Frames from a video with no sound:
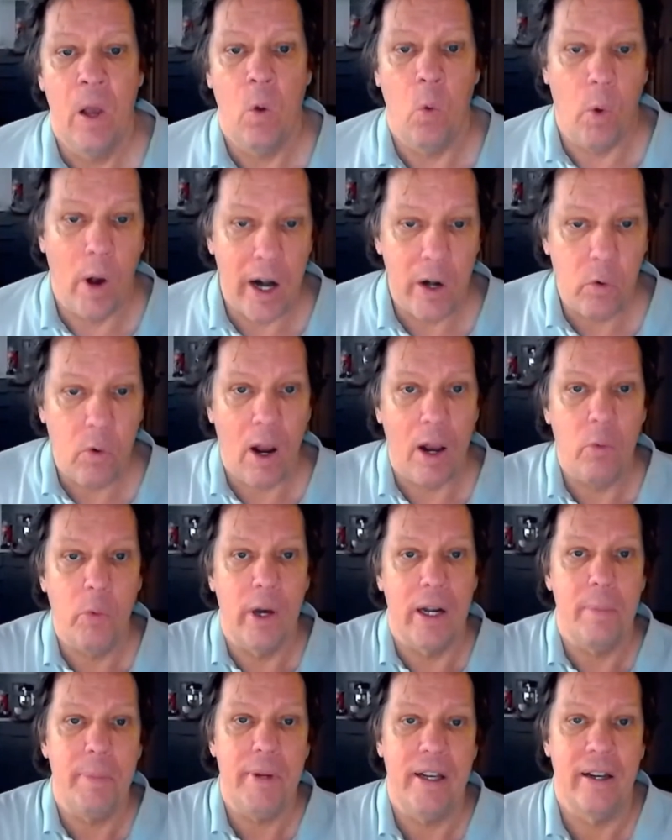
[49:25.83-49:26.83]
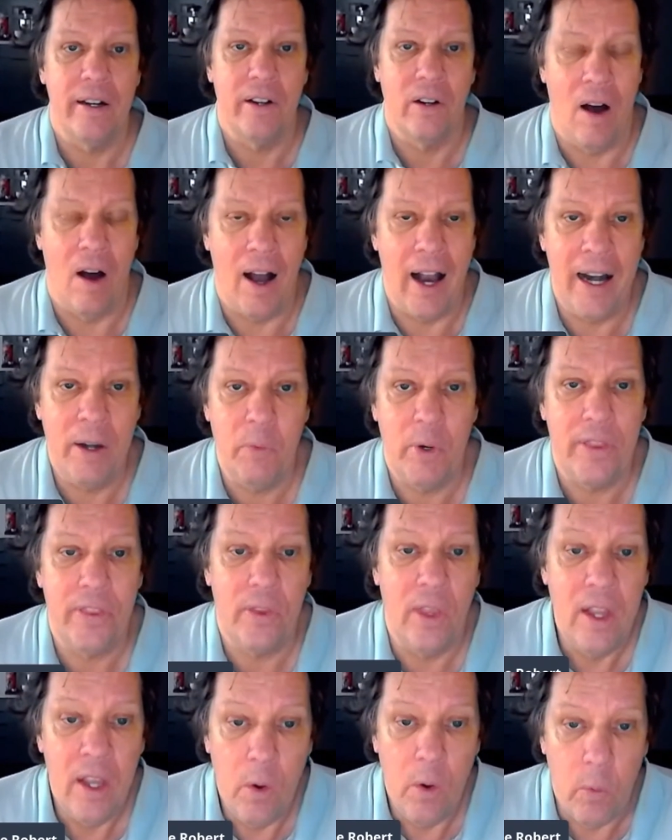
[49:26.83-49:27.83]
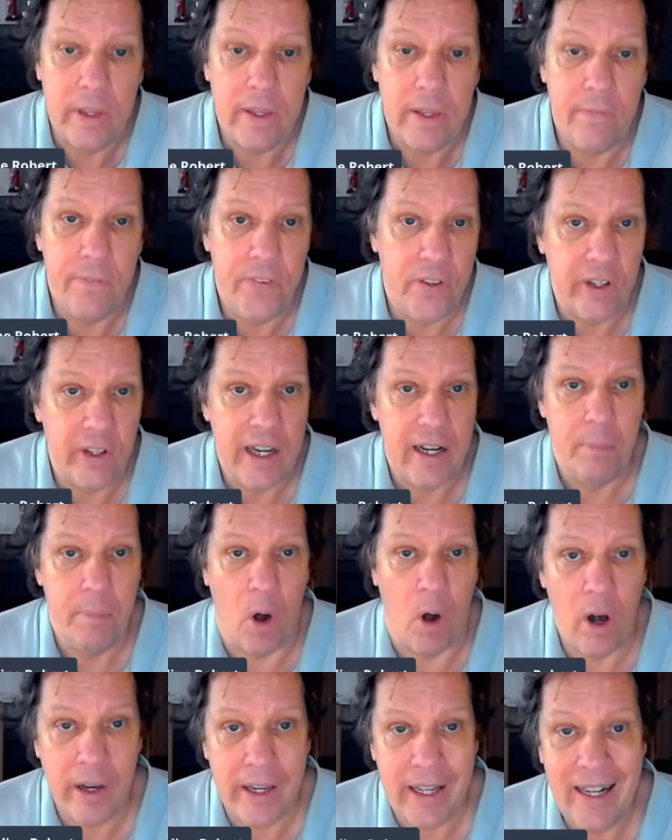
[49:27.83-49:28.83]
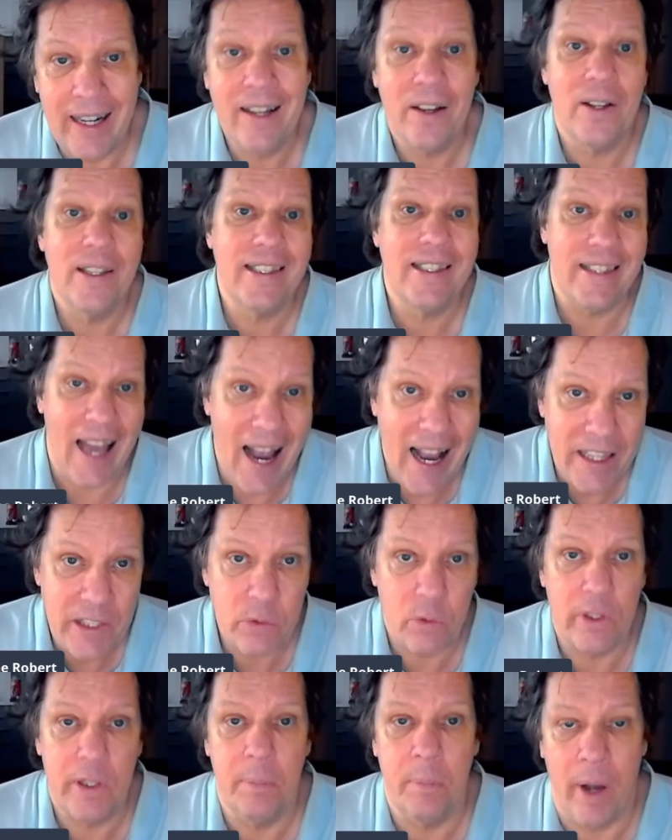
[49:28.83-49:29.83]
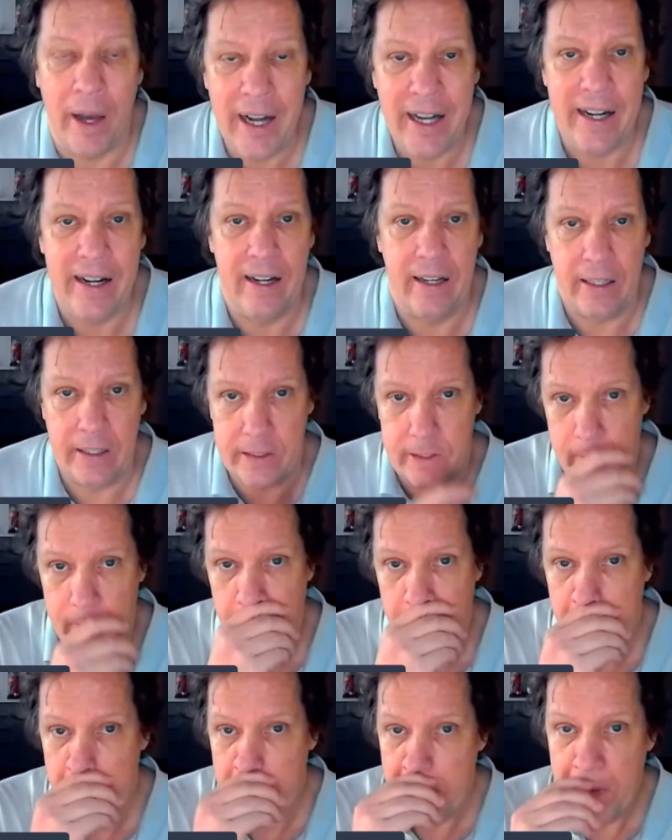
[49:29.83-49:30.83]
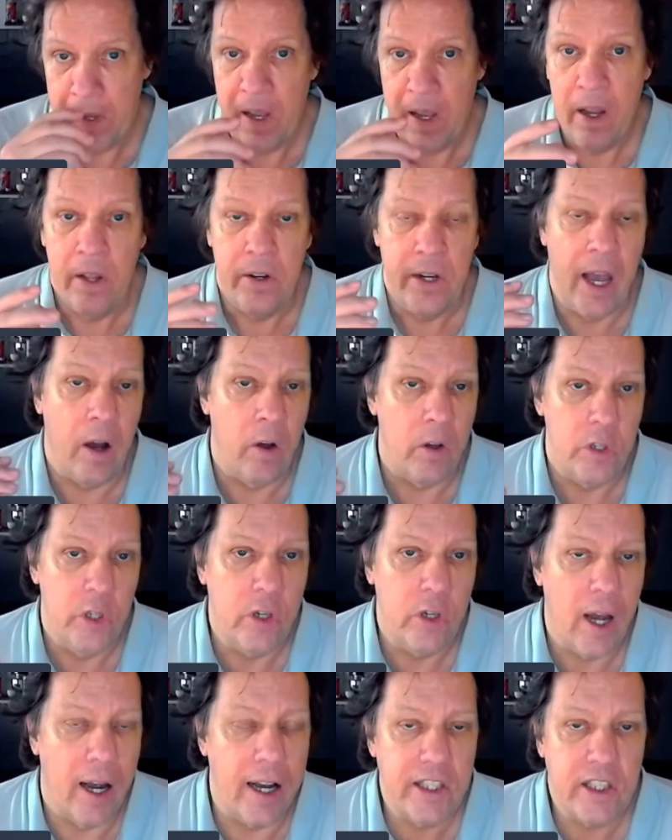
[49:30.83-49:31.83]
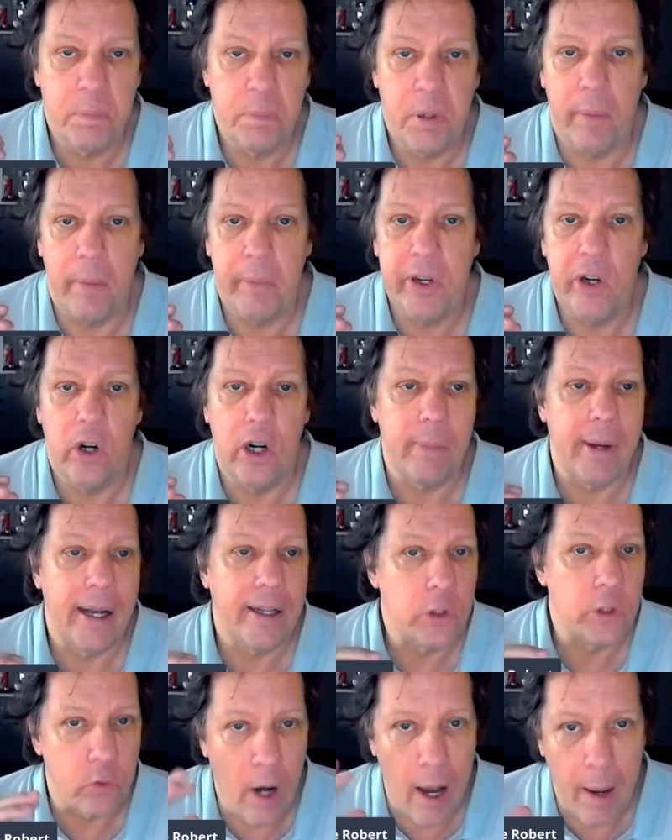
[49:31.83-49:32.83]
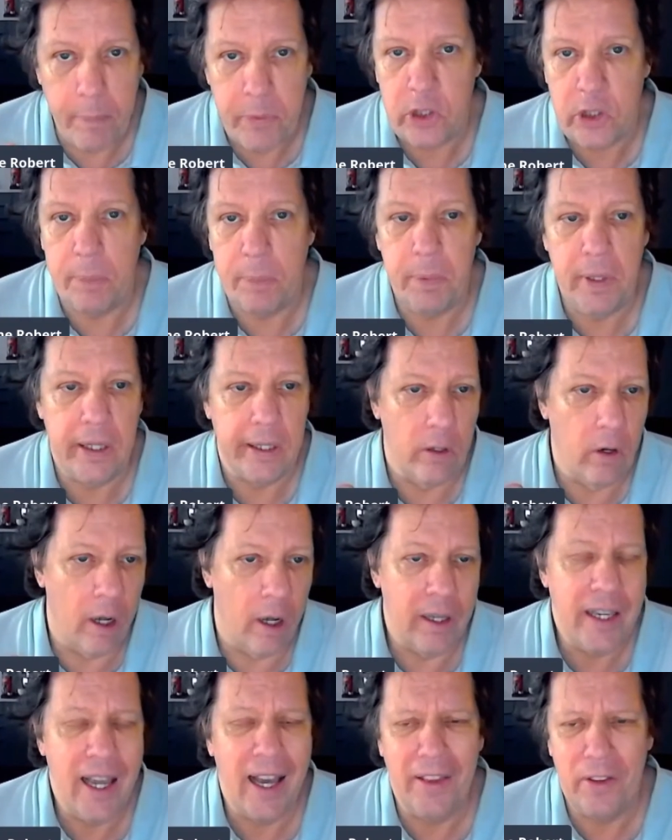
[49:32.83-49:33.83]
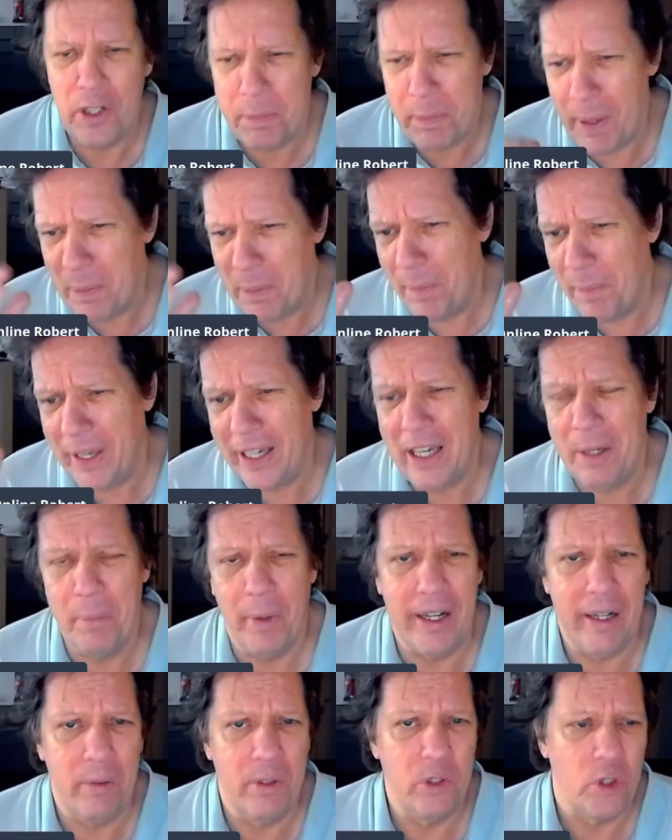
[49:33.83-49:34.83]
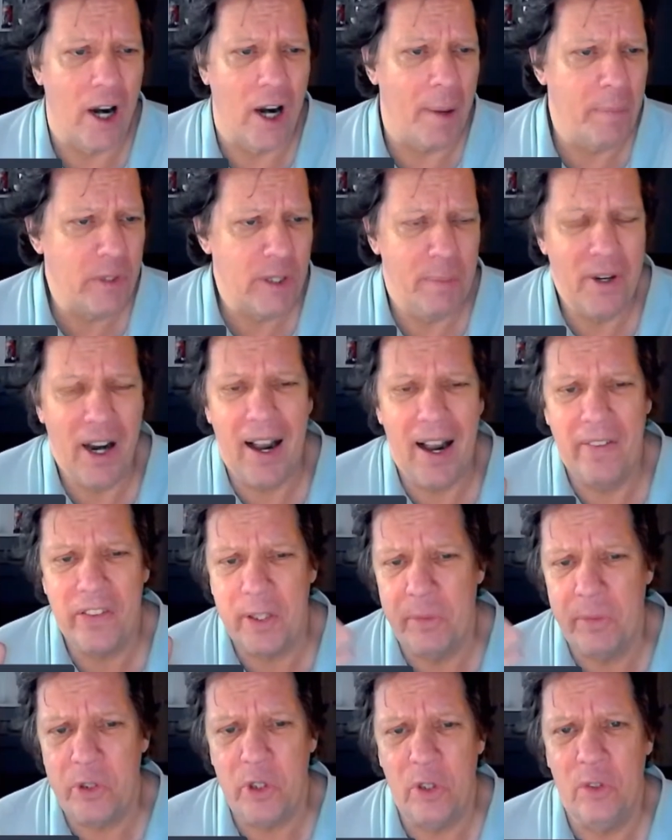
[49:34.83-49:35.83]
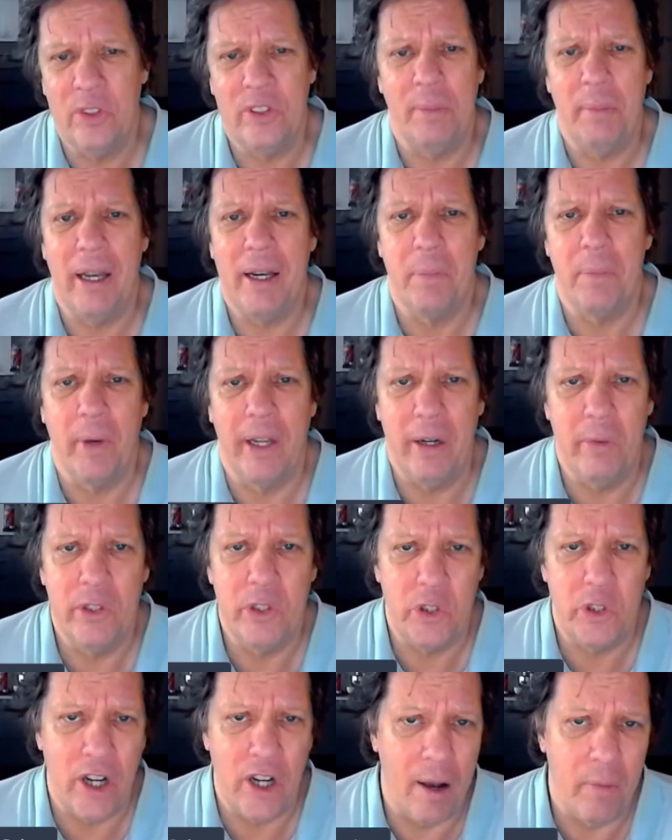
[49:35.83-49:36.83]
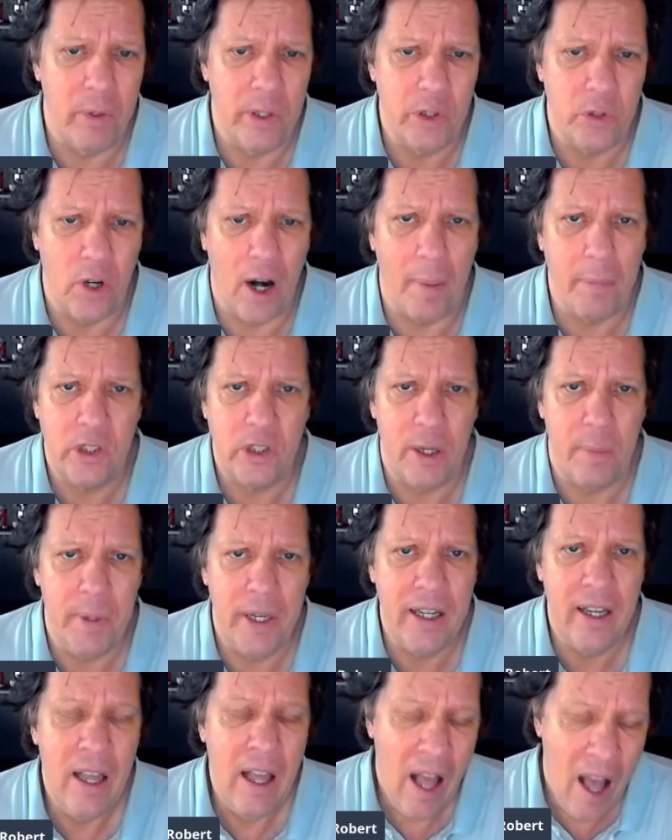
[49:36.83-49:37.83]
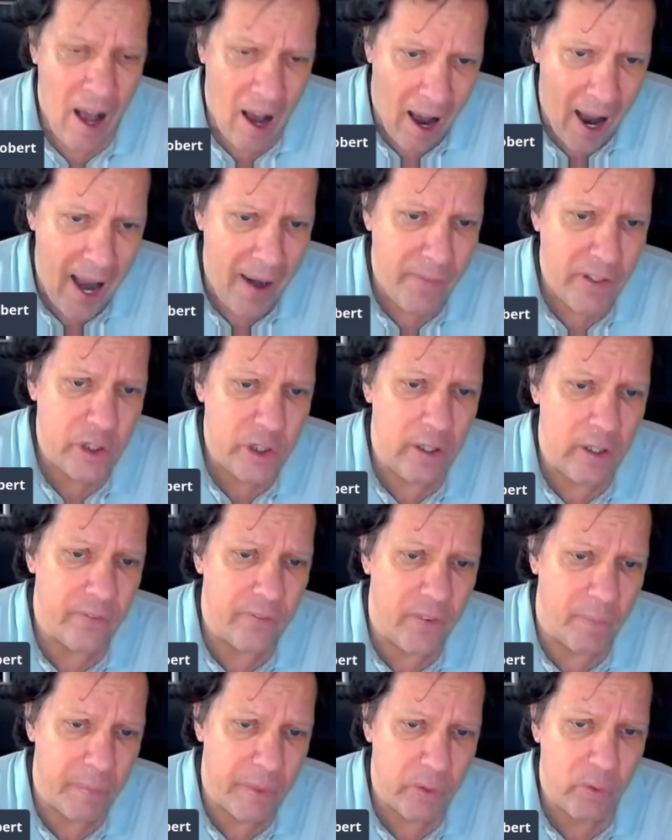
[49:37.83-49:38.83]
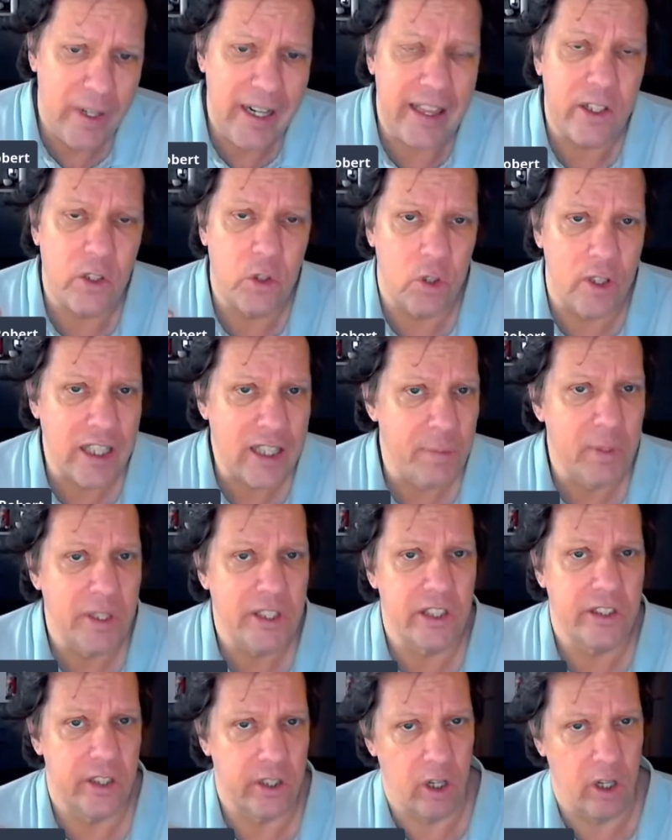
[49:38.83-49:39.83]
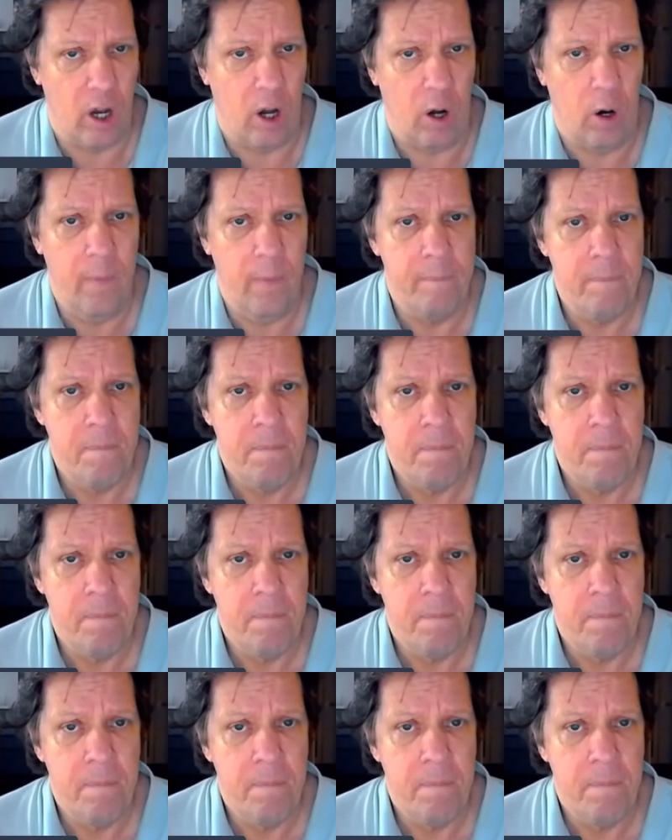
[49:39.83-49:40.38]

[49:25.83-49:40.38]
Why do I want to be online with, with affiliate marketing? Because that's where the money is. Now, you guys have probably heard about drop shipping and all. Yeah, there's people making money with drop shipping. I have some students that make money with drop, with drop shipping. I have a student from three Christmases ago